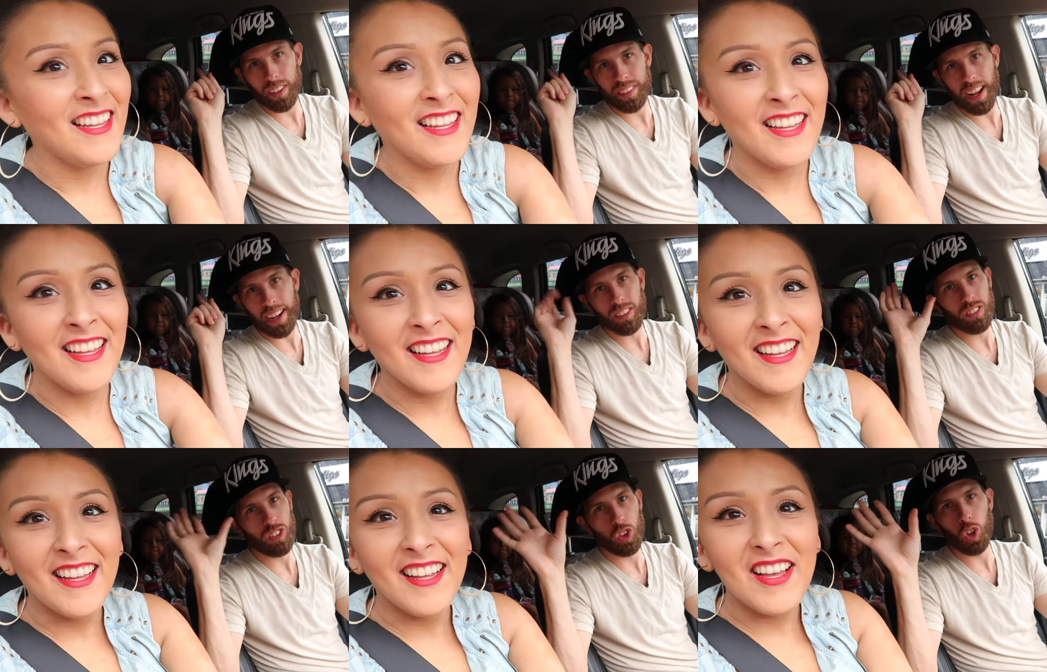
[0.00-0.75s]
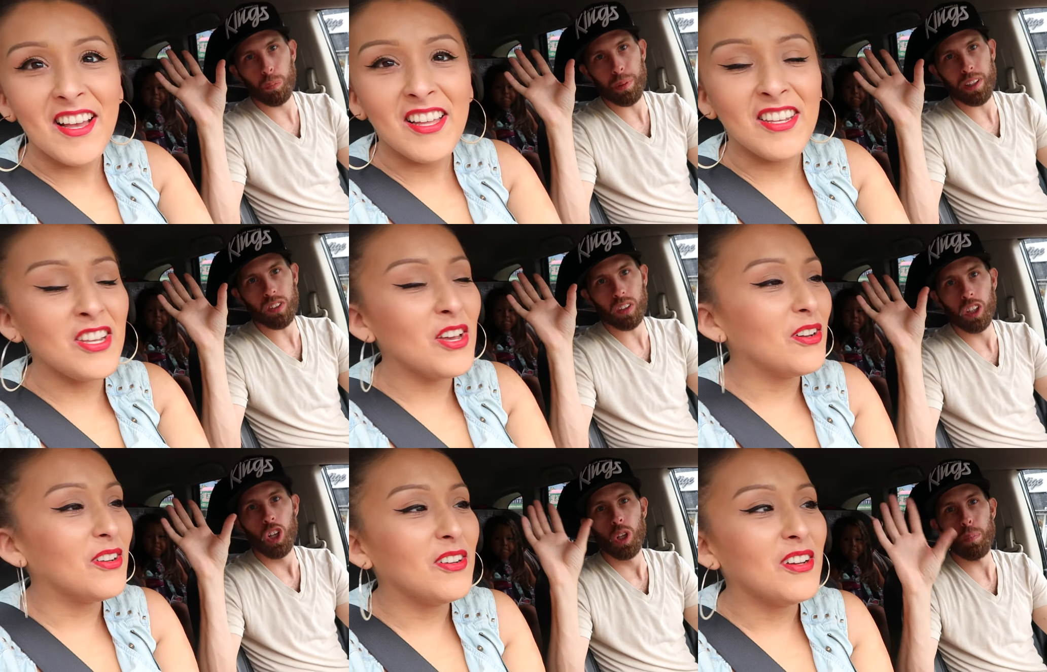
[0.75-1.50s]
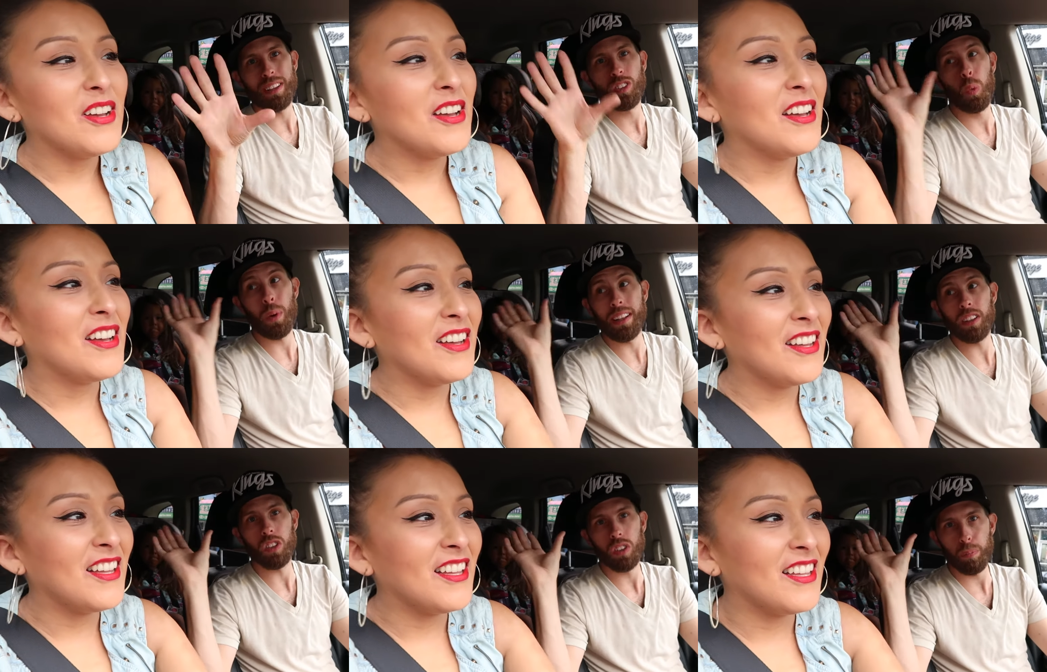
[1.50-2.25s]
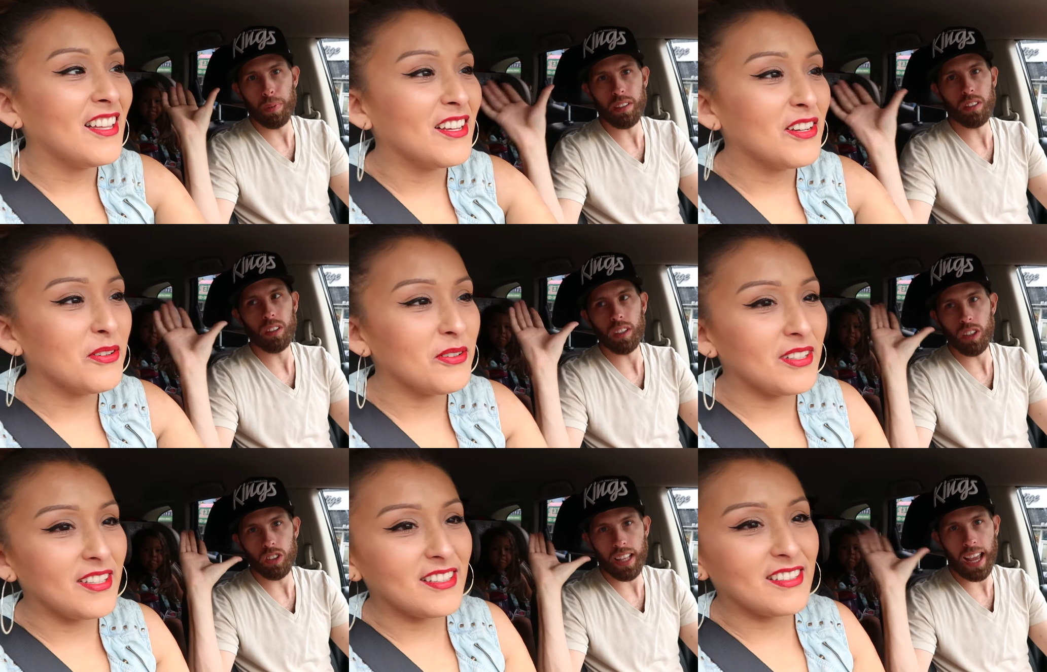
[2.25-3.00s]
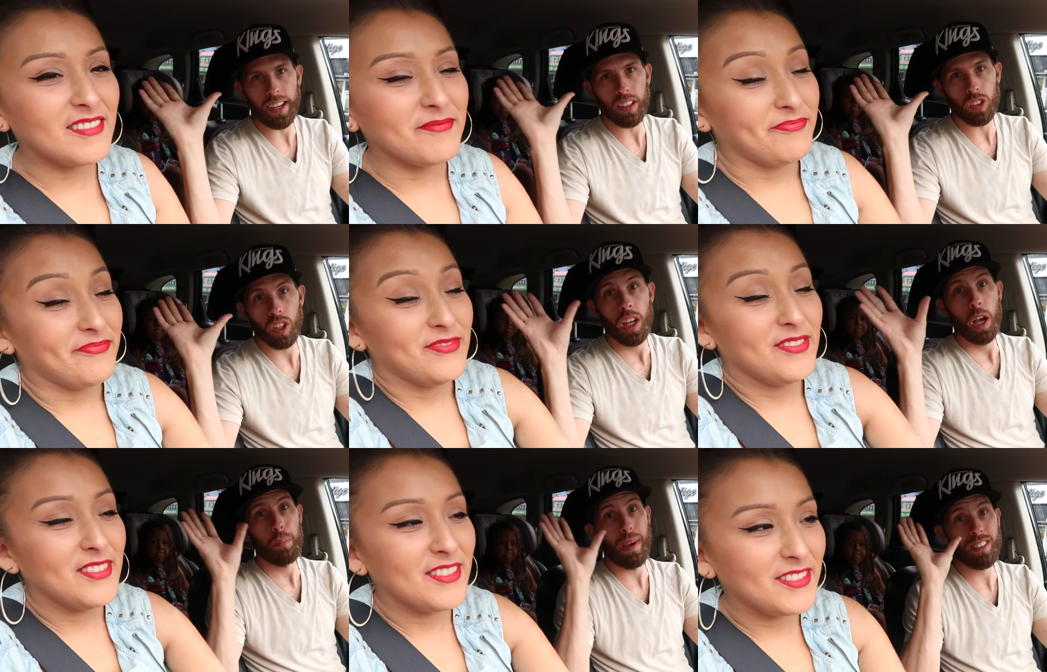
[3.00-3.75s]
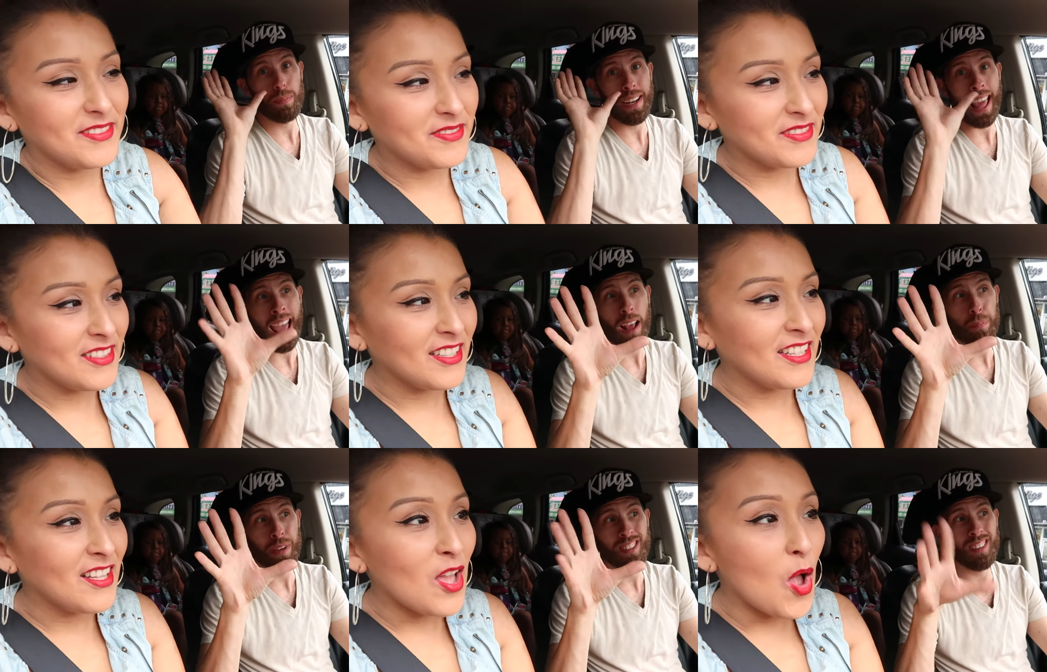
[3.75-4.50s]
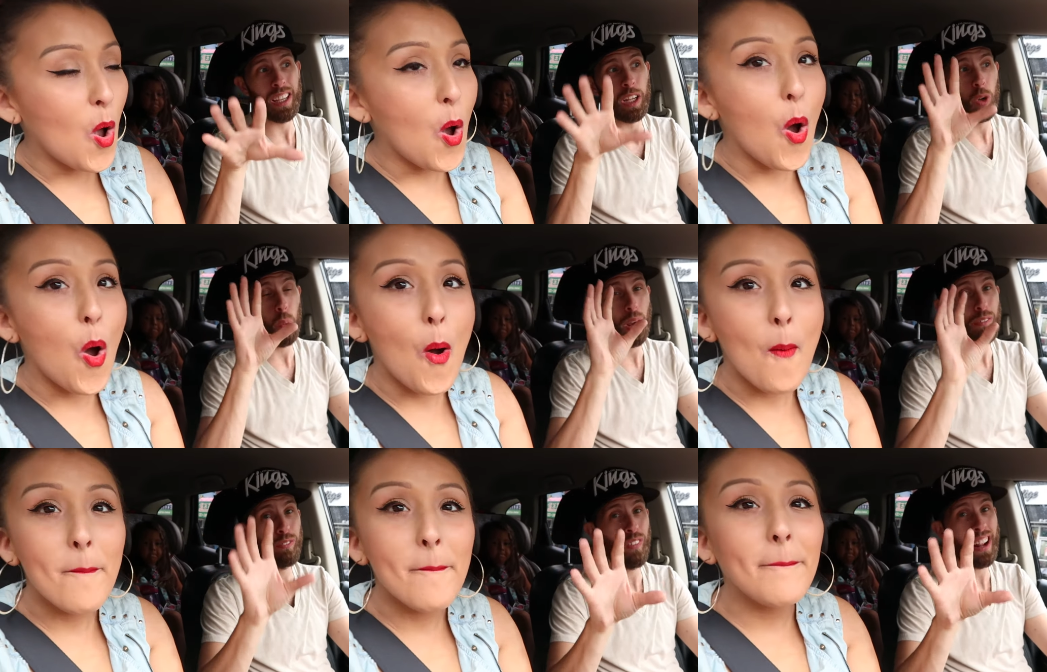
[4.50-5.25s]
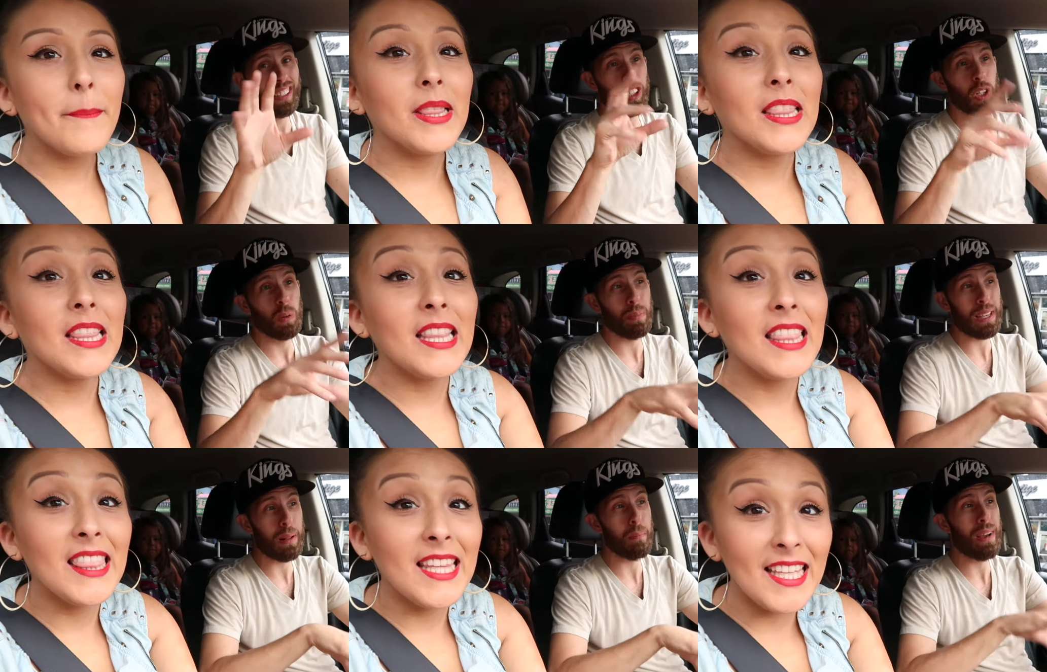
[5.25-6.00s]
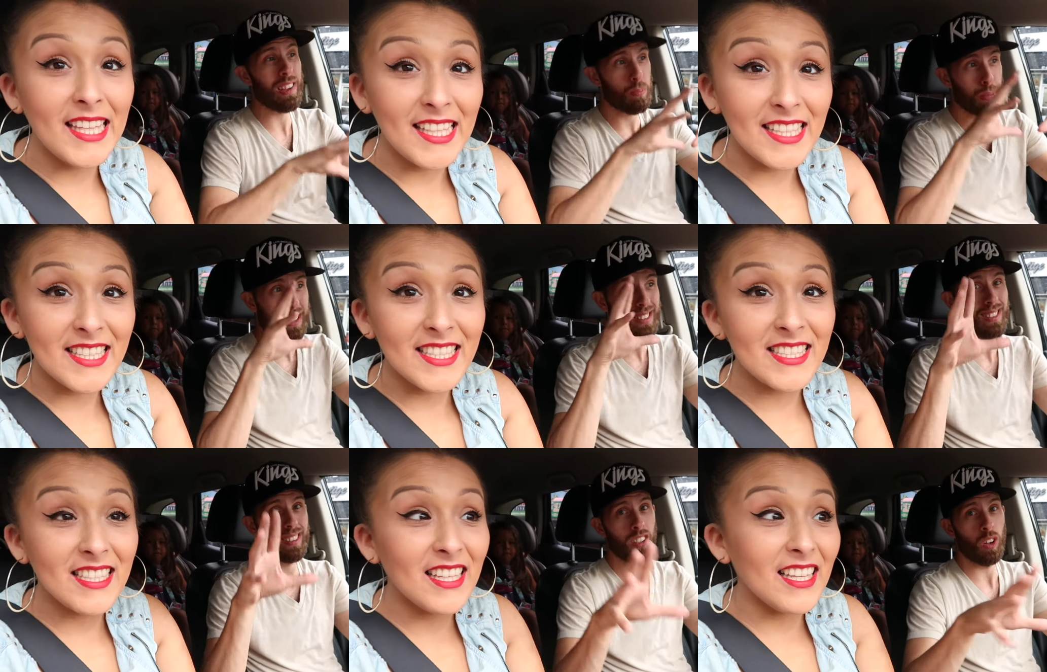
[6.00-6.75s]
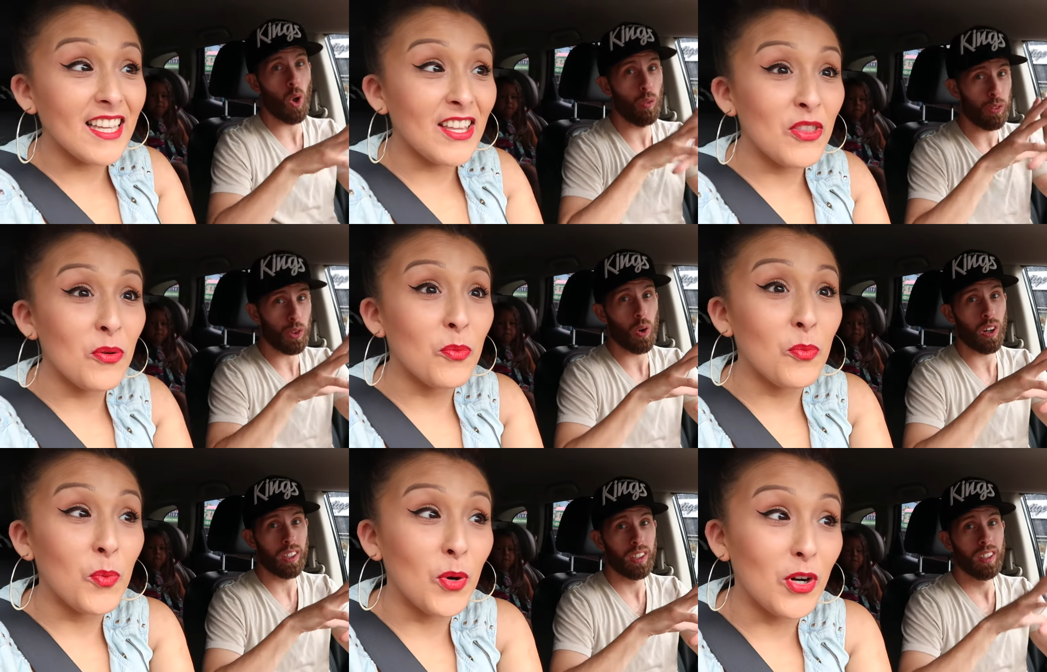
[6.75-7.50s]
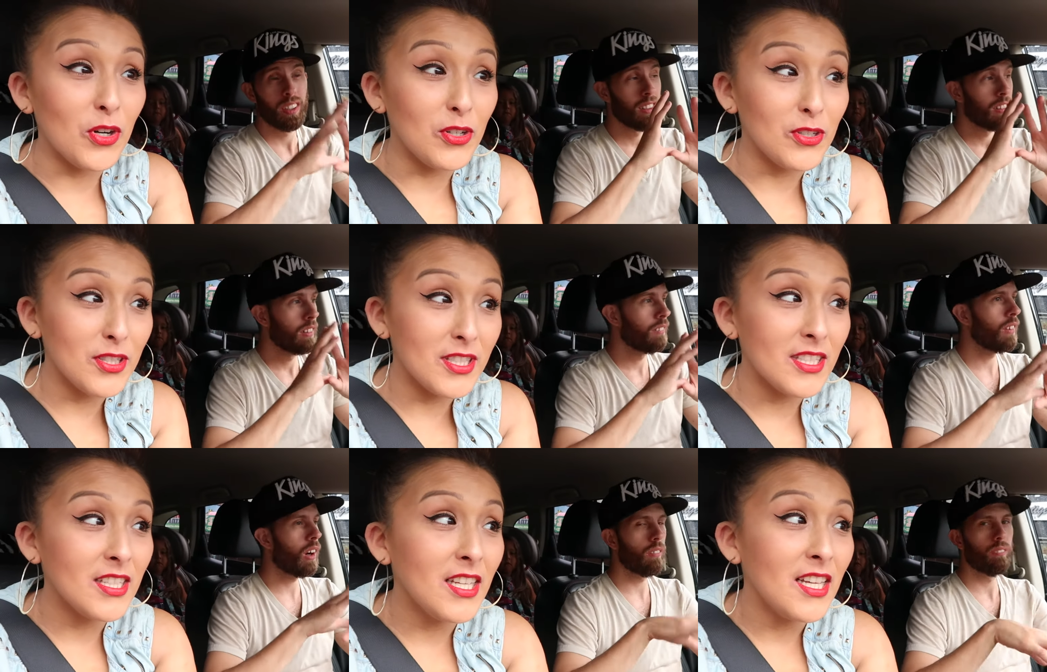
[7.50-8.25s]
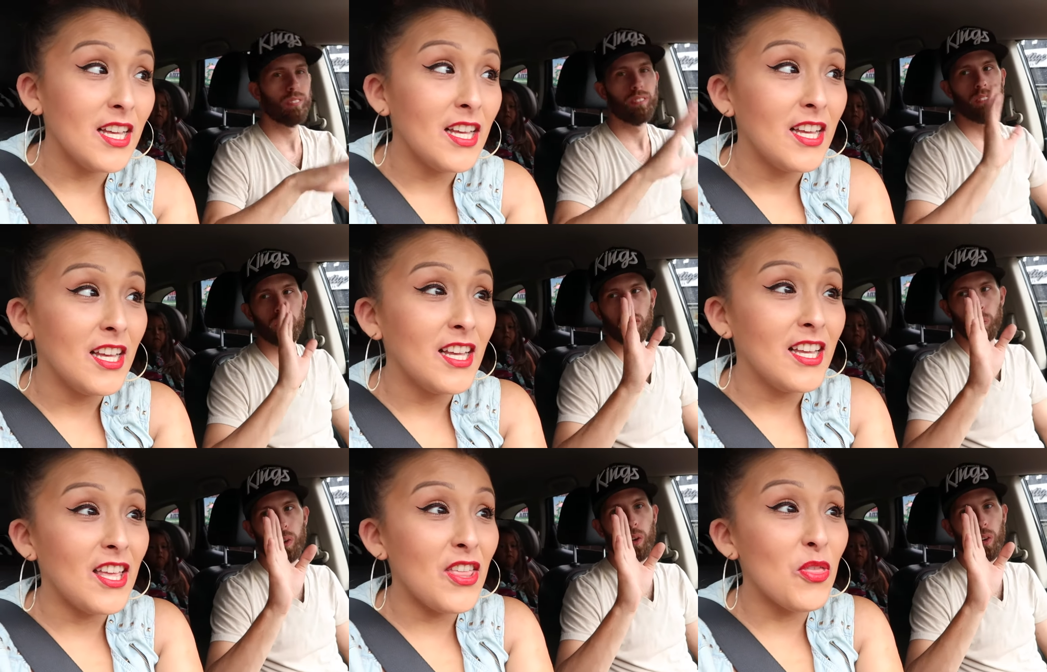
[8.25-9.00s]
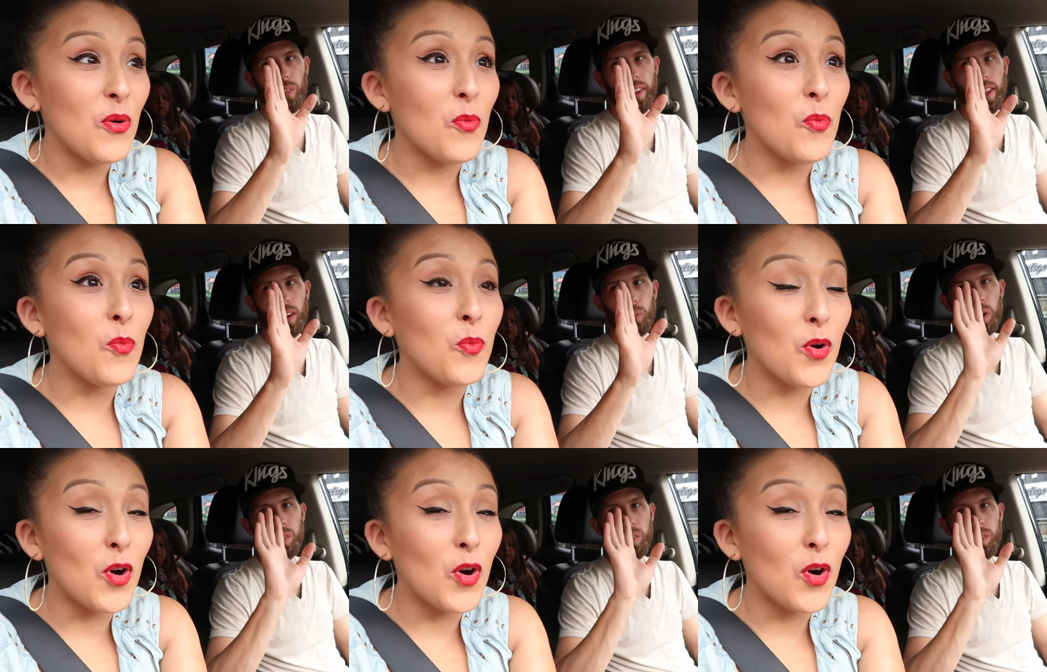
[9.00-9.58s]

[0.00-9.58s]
Speaker 1: here, Danny's. Good pizza. No. The best Queens pizza is Danny's. Best Manhattan pizza, and quite frankly, could Please. be the best pizza in all in of New York. world. No, we don't in know that yet.